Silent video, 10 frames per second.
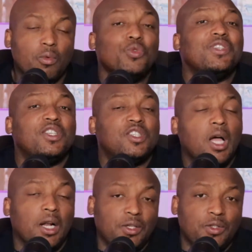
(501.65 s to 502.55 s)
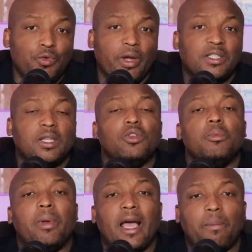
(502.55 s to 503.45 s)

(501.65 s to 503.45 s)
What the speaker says: who sought to exclude black